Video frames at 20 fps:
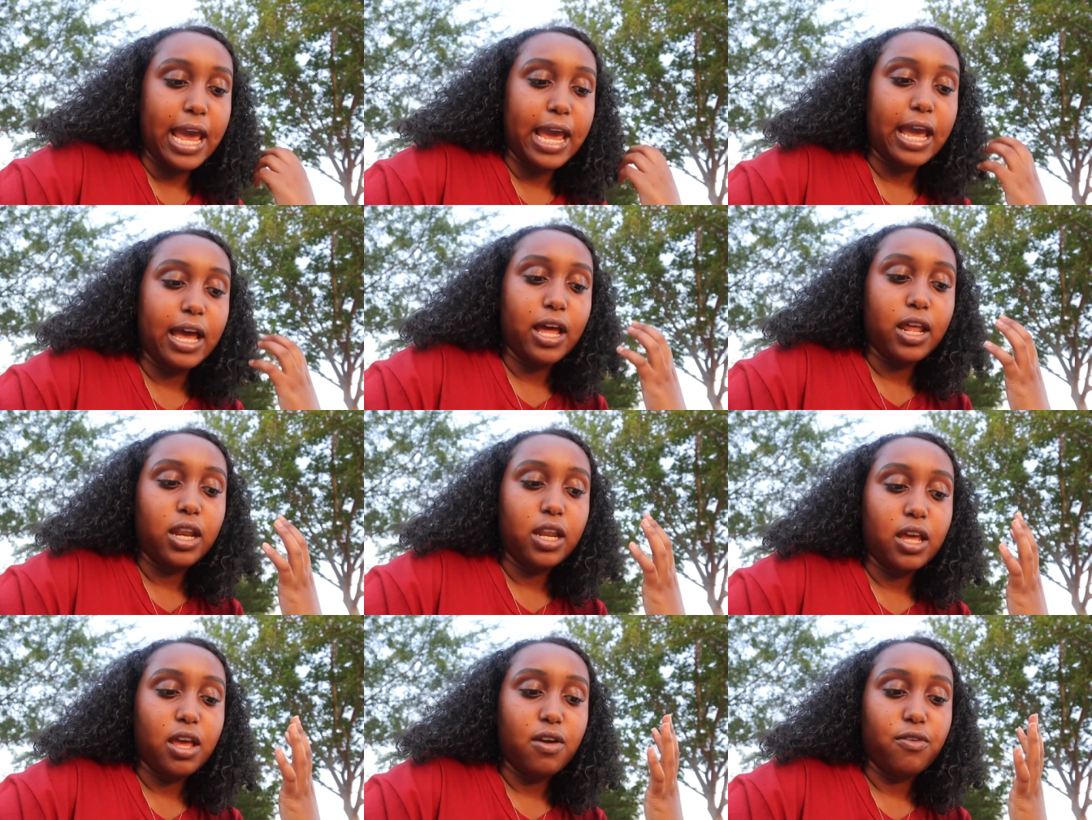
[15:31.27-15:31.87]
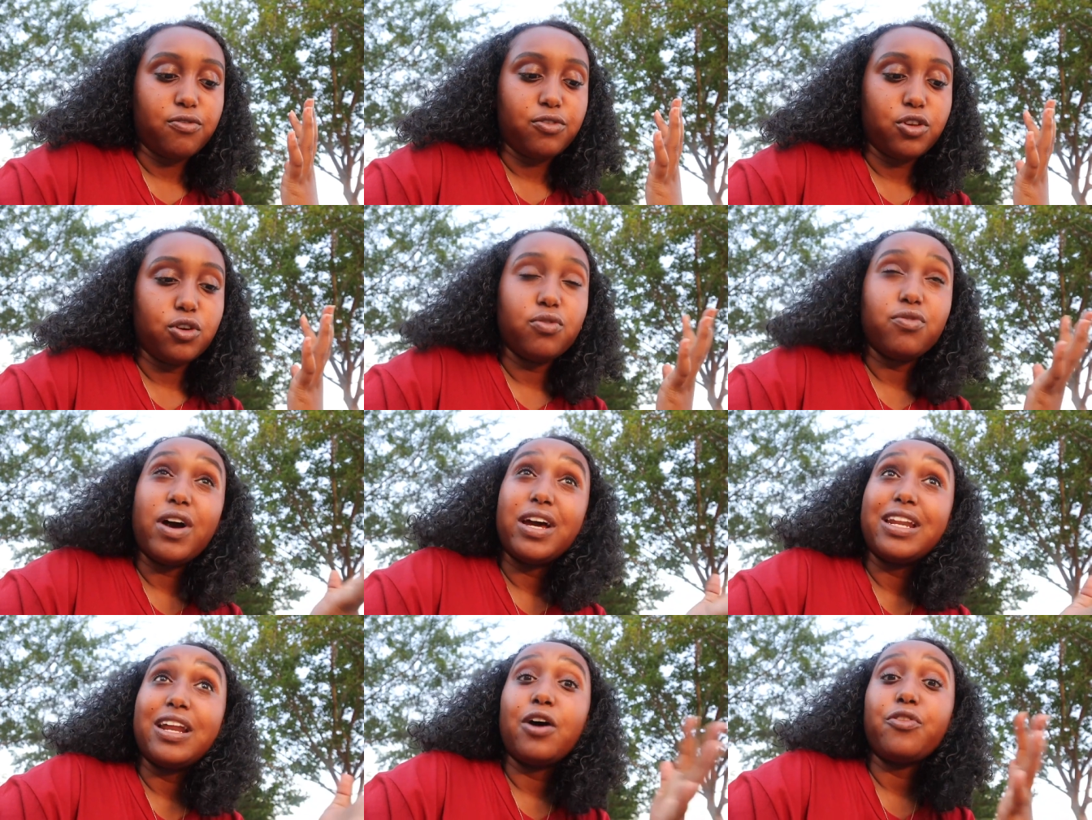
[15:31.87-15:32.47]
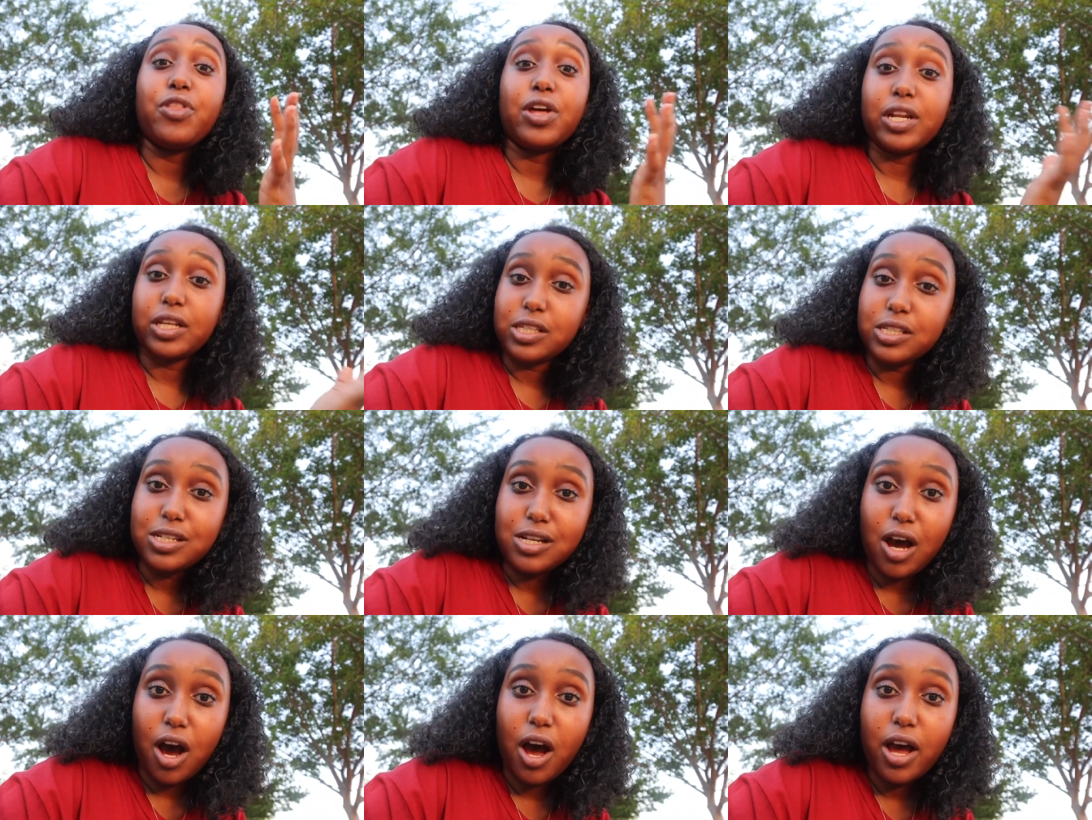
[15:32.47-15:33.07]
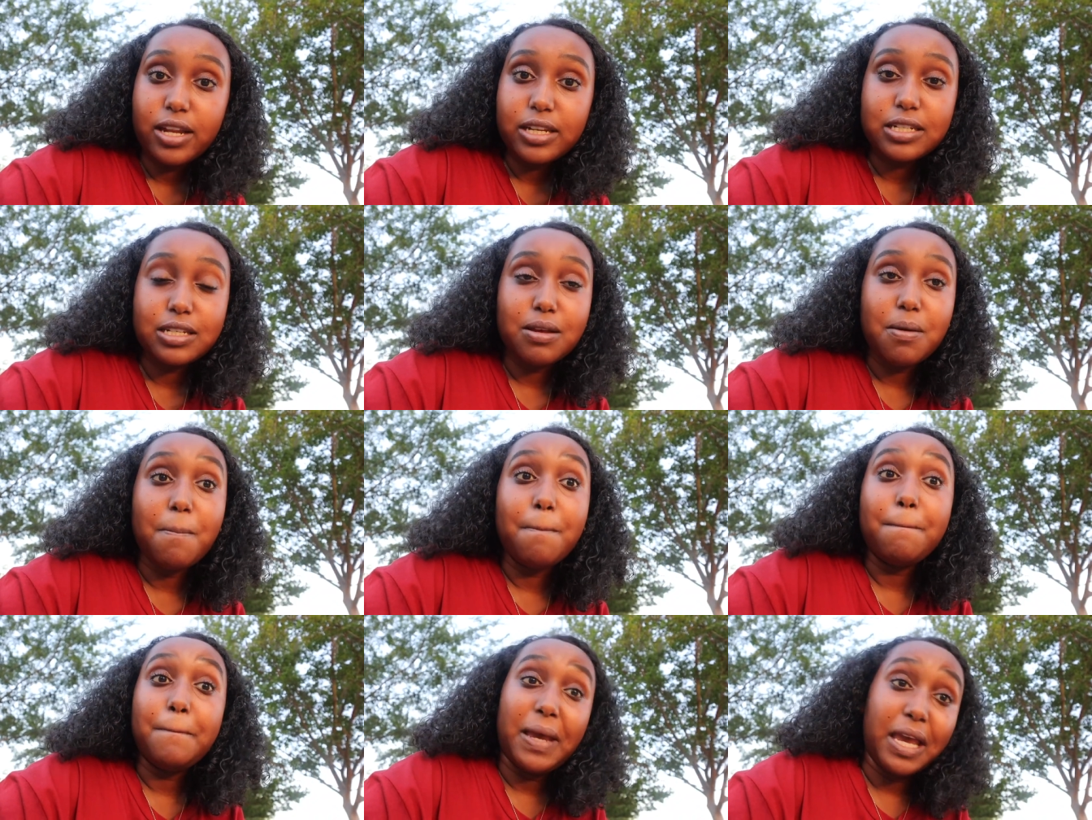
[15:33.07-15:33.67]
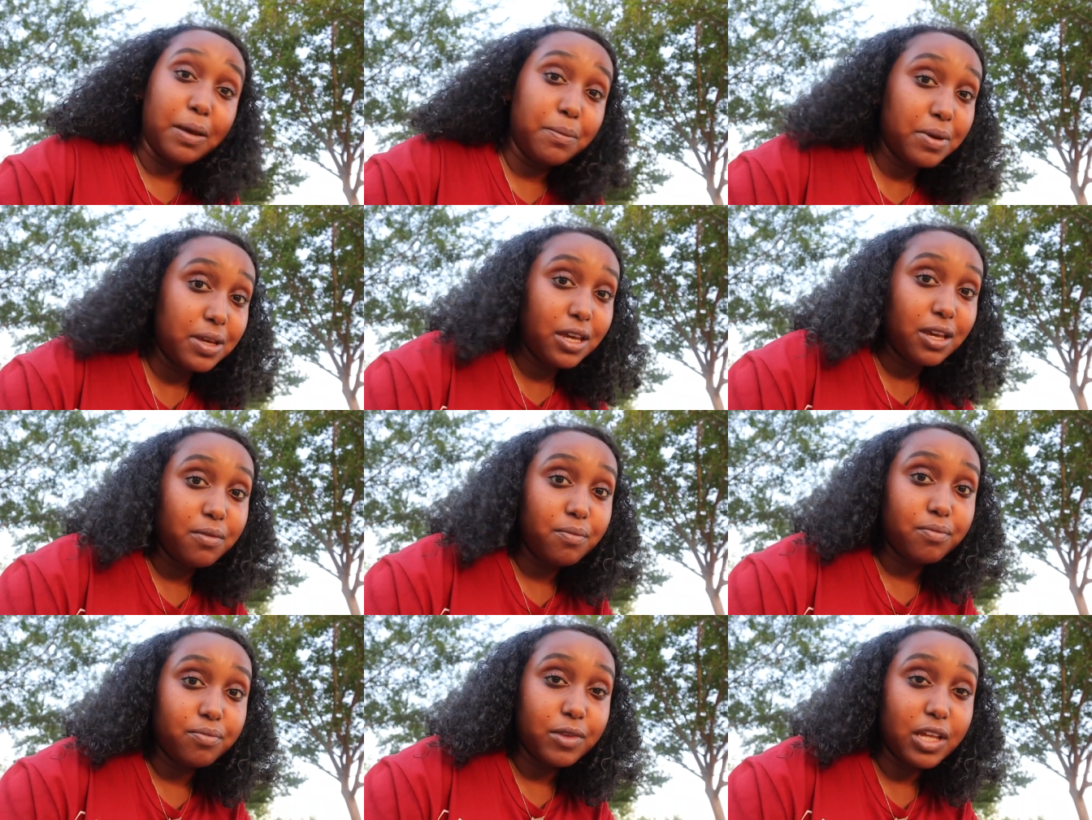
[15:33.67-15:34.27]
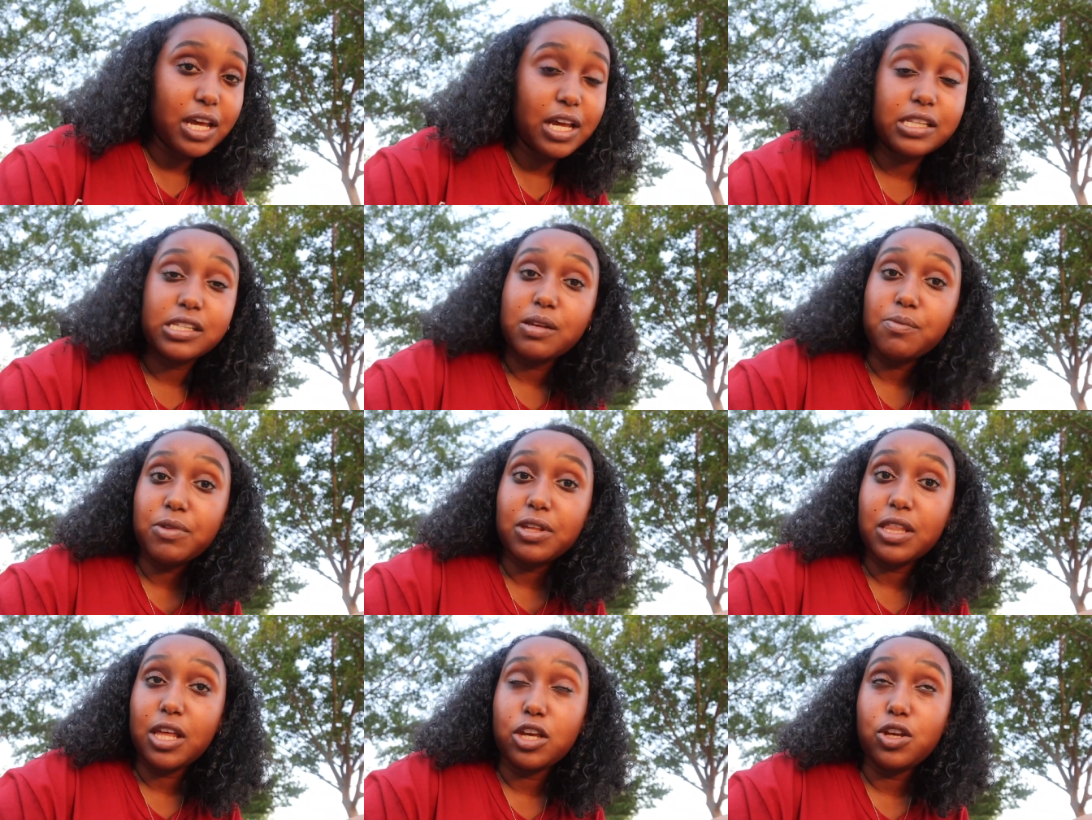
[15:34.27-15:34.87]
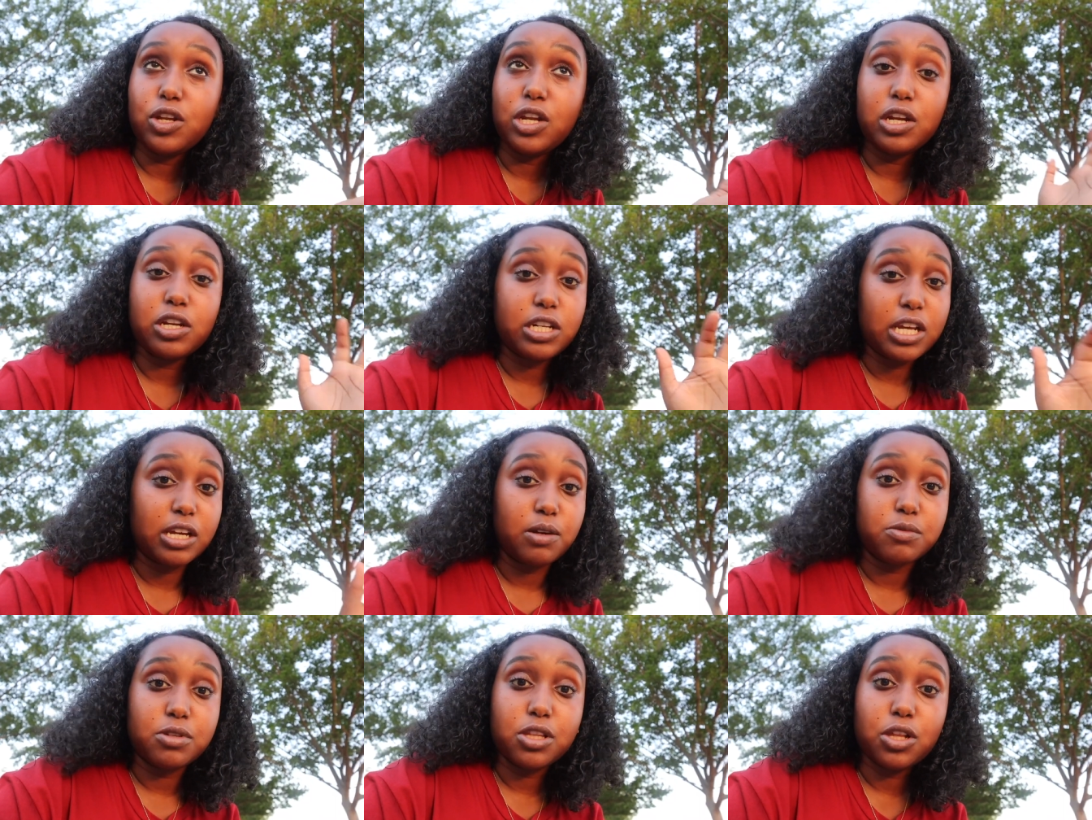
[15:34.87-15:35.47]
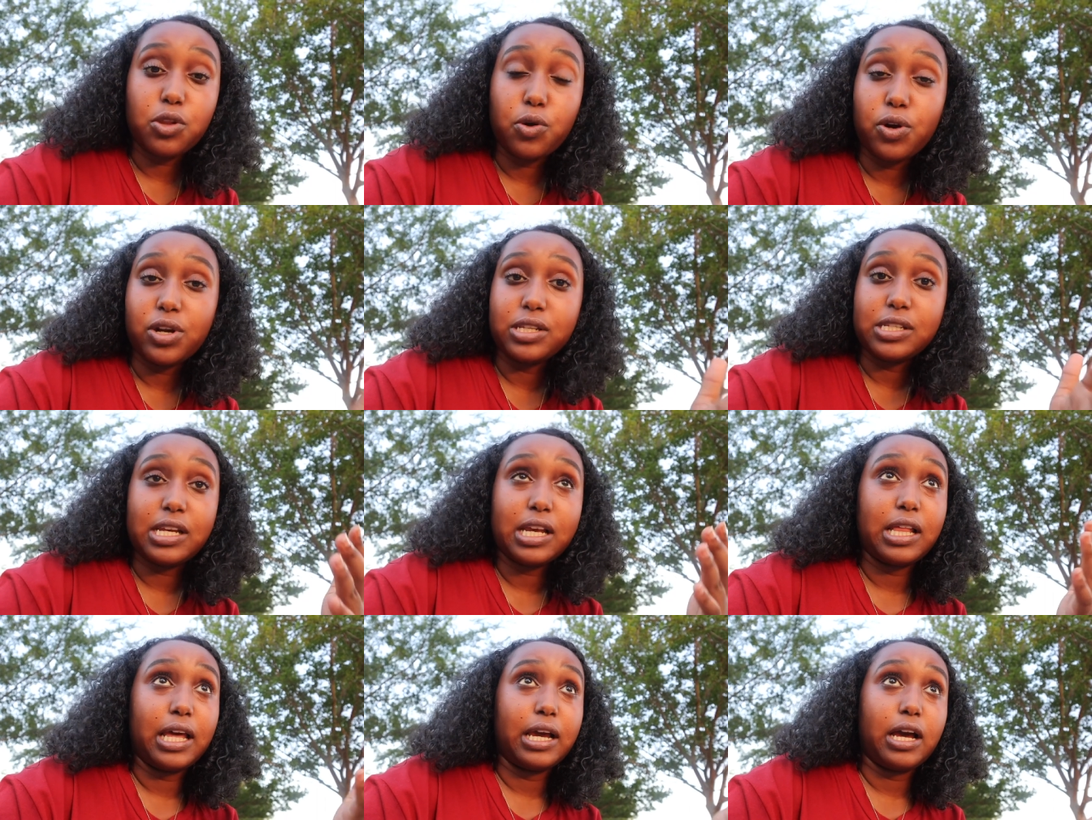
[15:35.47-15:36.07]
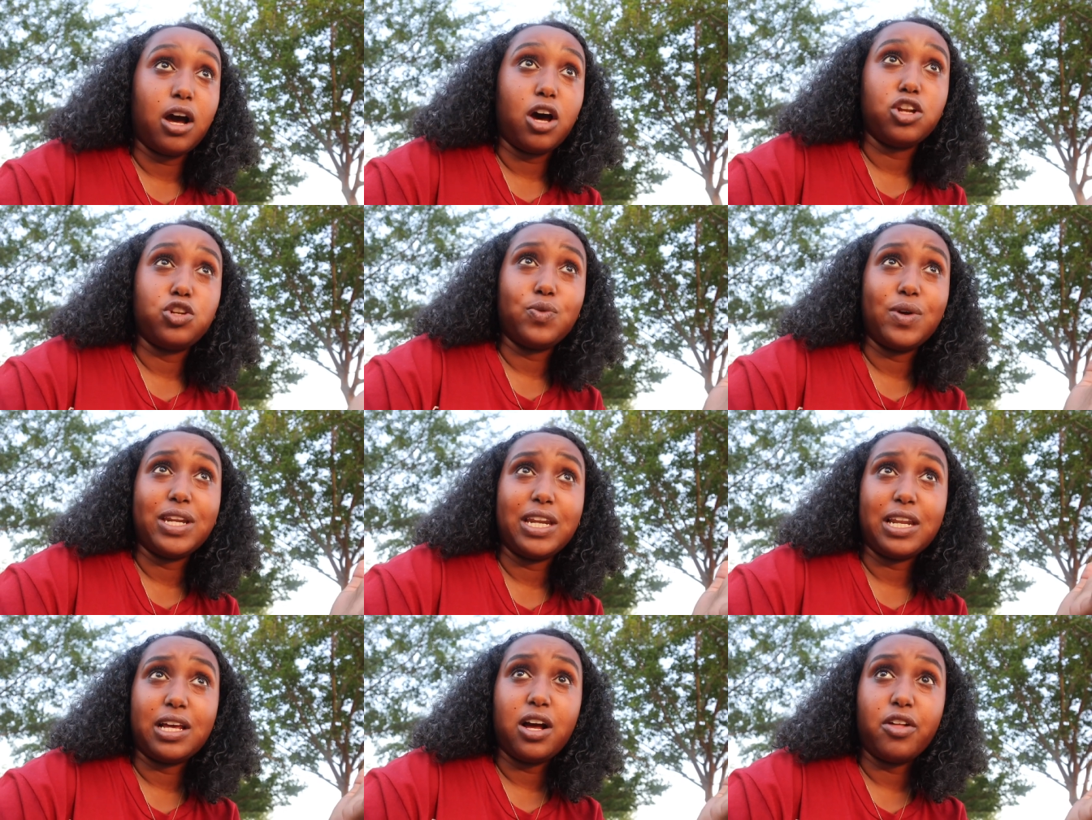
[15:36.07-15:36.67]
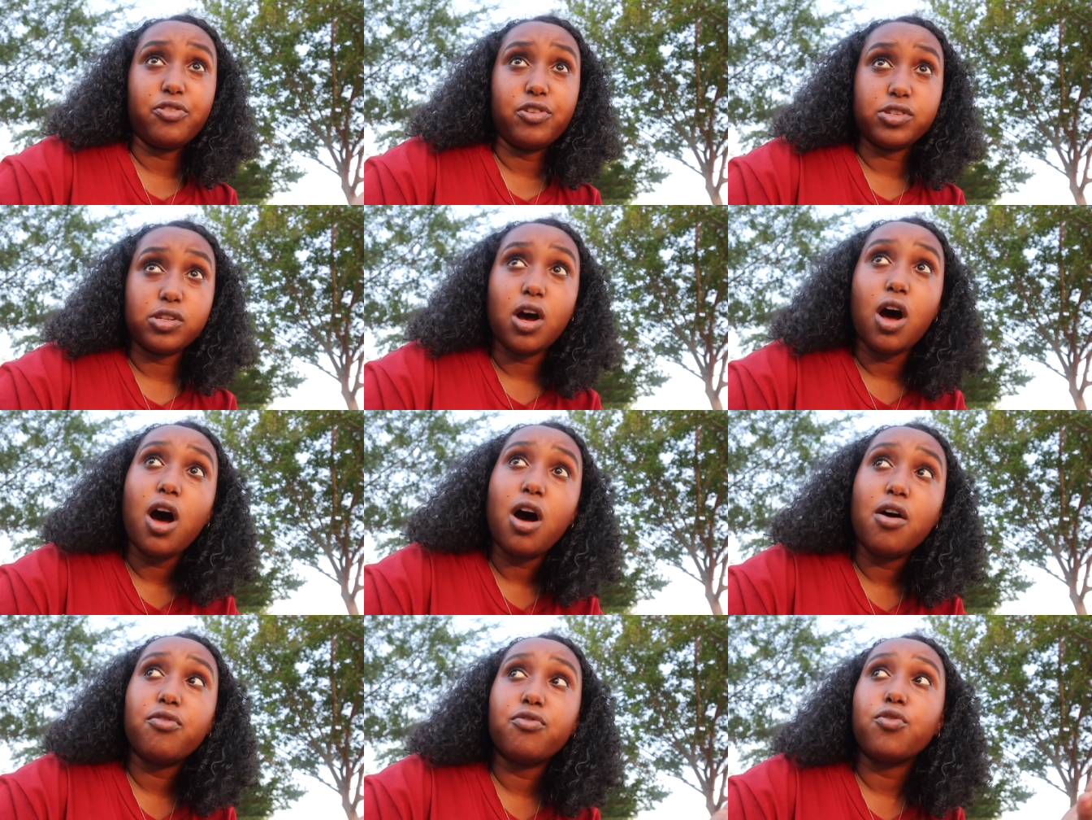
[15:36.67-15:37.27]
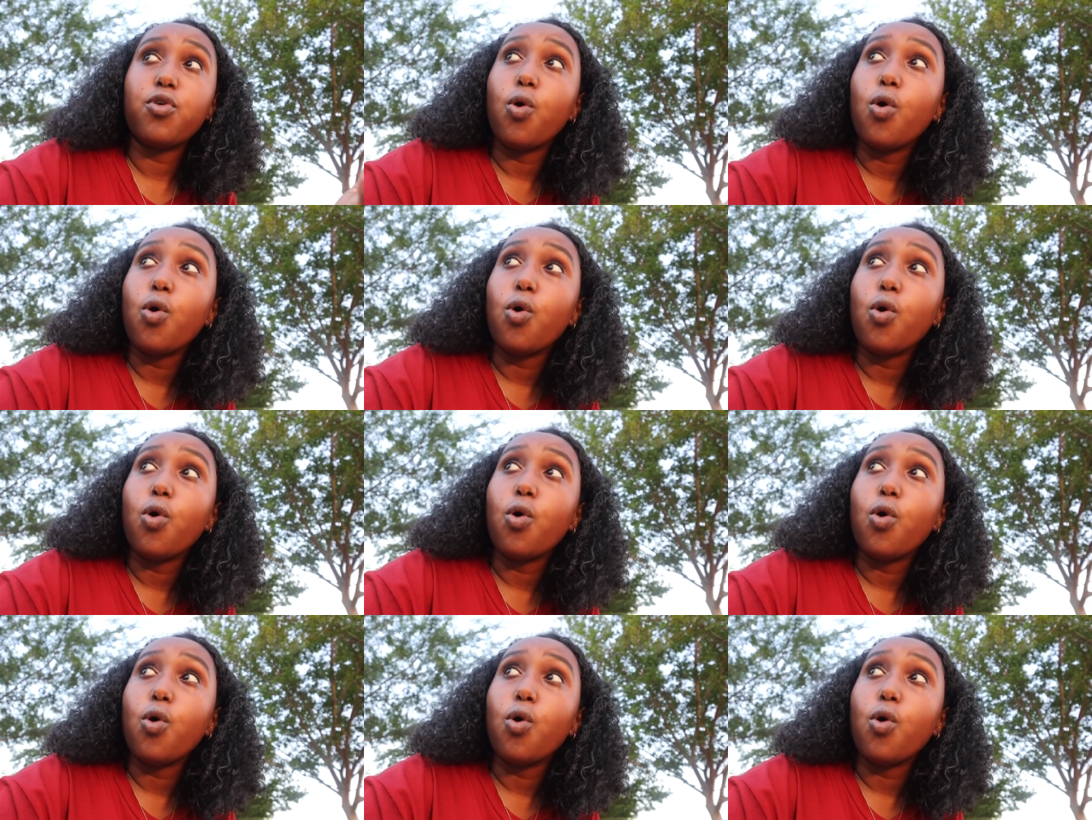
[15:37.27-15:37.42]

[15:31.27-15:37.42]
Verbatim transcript: And if you find out that it's not, maybe it's something that you need to take up to the Lord and say like, God, do I need to cut this off?